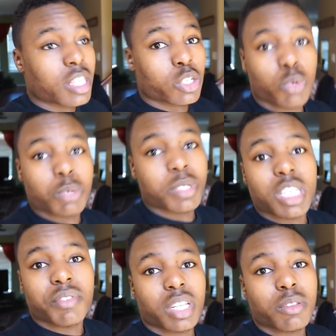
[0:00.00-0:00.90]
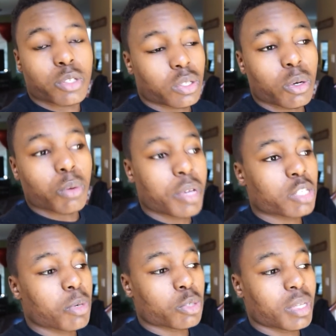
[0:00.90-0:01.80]
This one specifically, though it's a local meet,
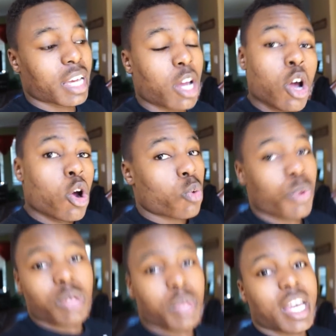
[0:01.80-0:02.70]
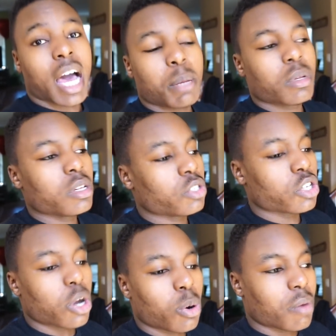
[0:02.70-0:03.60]
supposed to be like really really hyped.
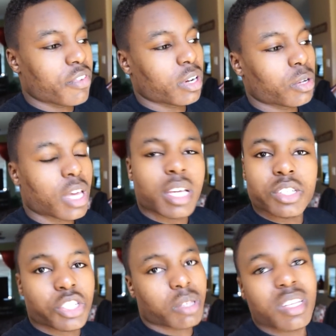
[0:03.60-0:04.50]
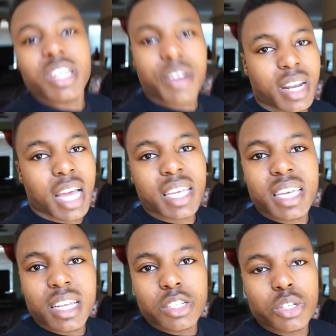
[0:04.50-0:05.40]
So I figured okay, it's just something Derek and I can
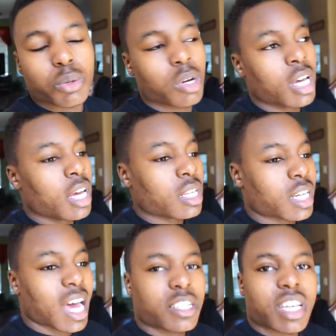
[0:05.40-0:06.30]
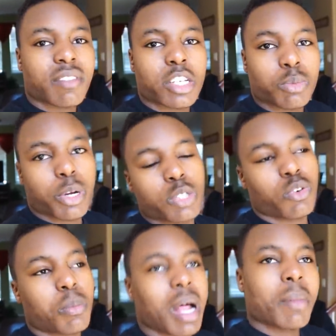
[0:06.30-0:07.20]
get into to kind of just have the experience
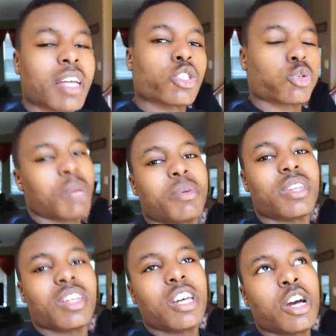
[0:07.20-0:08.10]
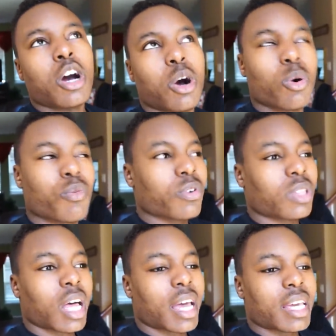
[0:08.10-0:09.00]
for. But I'm not tripping over
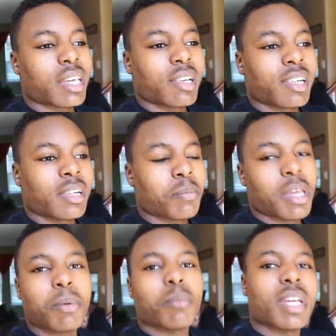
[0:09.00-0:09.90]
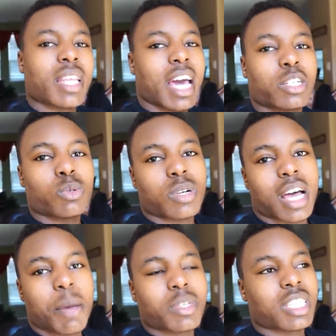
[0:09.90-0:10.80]
like people being natural or
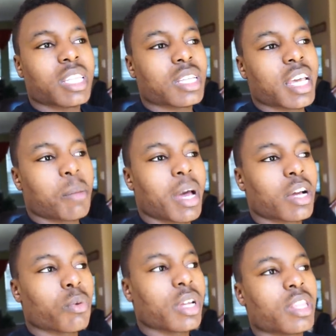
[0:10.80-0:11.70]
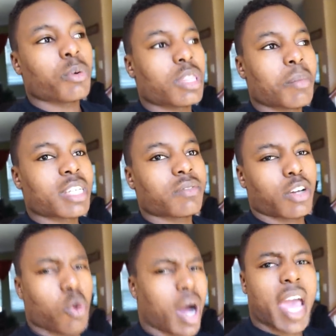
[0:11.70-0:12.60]
not. Because at the end of the day, I'm not going in there with the mindset
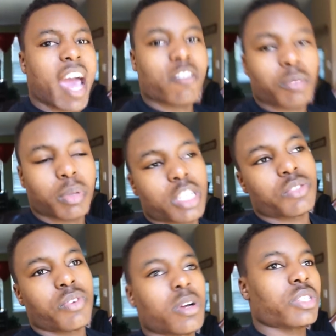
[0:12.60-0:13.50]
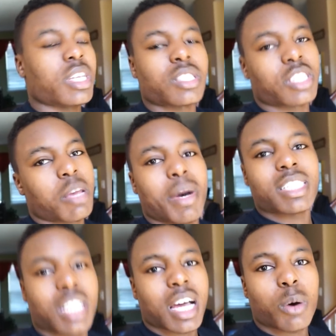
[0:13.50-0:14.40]
like, oh, I have to place first. It's the same
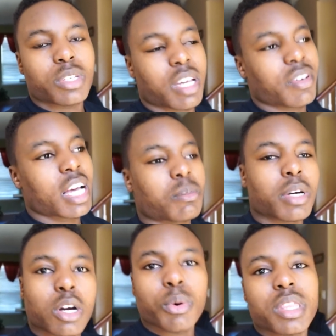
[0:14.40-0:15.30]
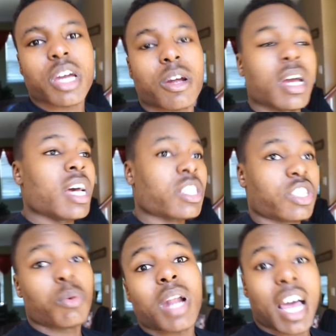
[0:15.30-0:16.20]
mindset I always have, guys. I'm gonna go in there,
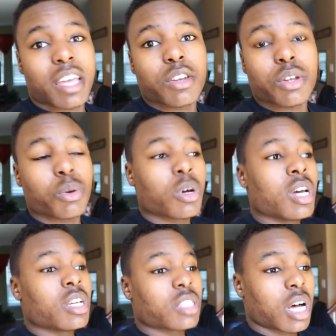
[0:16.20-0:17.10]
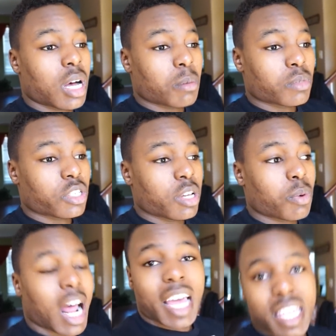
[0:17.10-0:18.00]
see what I can do, um, see
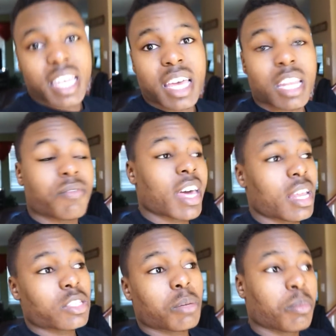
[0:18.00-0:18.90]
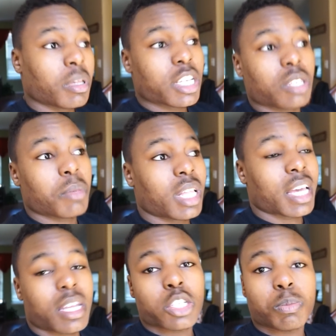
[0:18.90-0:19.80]
what I can hit, and if that ends up placing me
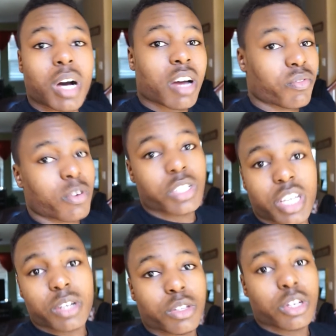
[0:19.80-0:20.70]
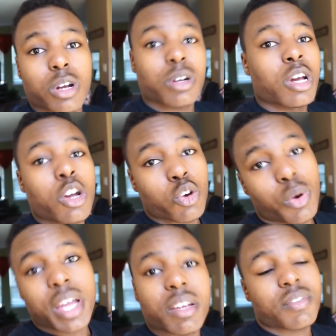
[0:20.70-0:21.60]
like in a spot first, second, or third,
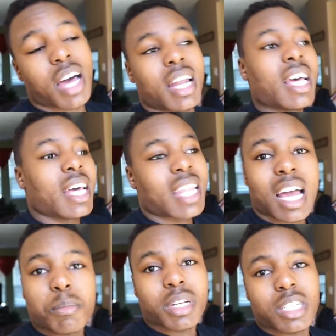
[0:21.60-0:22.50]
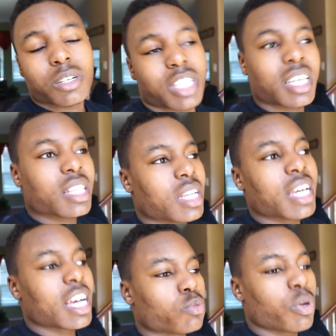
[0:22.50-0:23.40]
great. If not, not a big deal. Because at the end of the day,
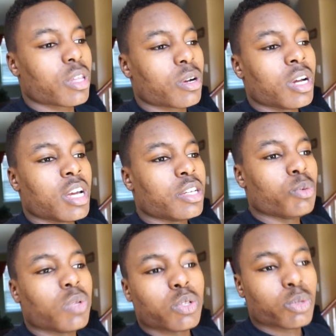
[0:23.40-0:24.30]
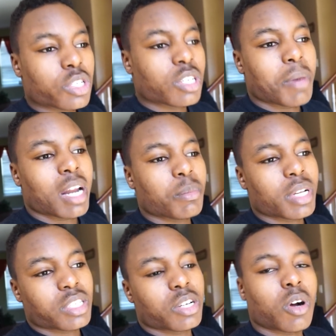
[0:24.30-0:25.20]
guys, whether you lose to somebody
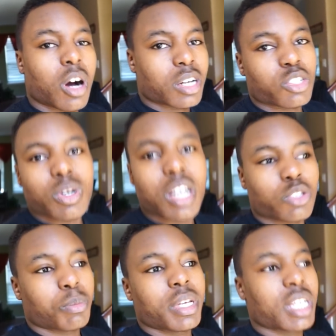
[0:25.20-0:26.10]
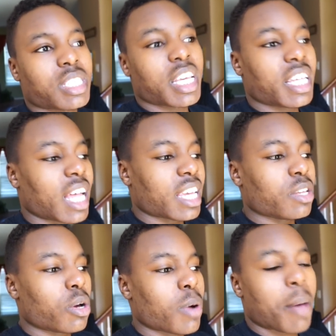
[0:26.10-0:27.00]
because they're on drugs or because they like
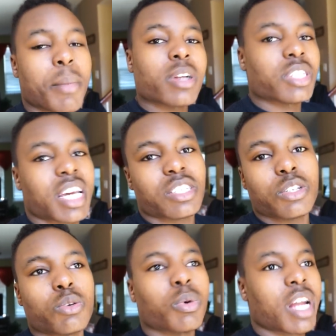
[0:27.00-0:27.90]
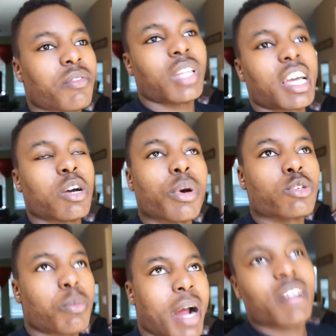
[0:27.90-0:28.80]
you know have better genetics than you, whatever, like going
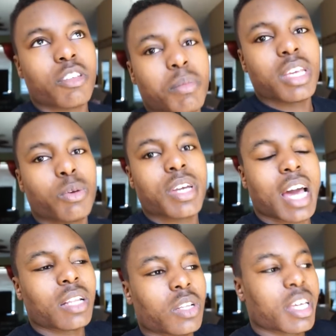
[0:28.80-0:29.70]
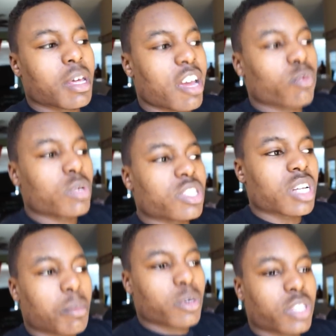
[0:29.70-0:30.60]
to a powerlifting meet, you can kind of look at everyone's
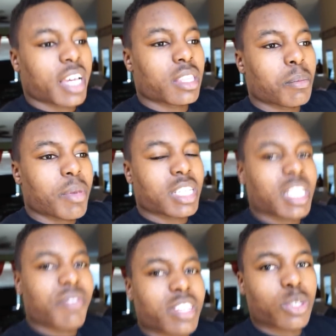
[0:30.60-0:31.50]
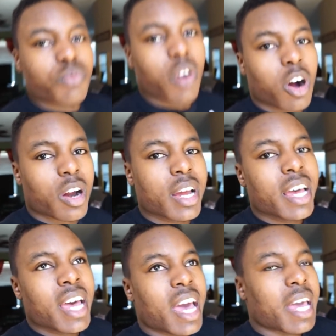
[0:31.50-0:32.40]
numbers, like the best they've hit so far,
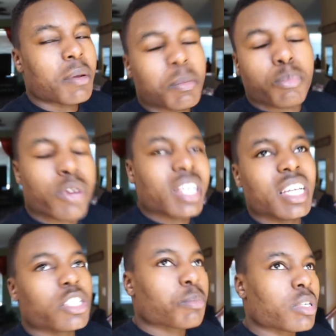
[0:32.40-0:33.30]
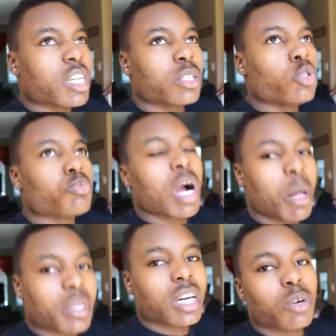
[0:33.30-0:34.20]
and pretty easily predict who's
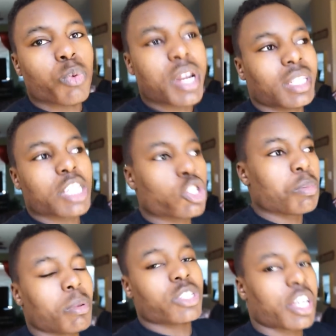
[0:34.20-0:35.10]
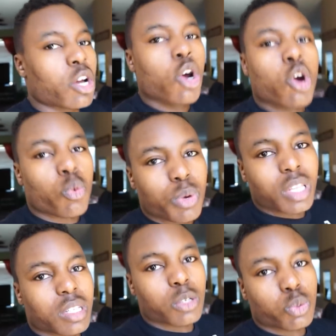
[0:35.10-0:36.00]
probably gonna win, unless two people are just like
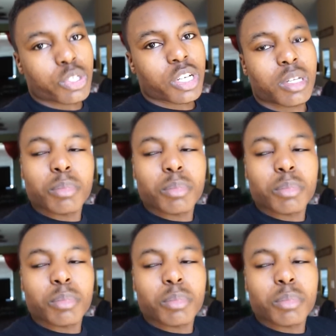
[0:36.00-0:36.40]
really close to each other.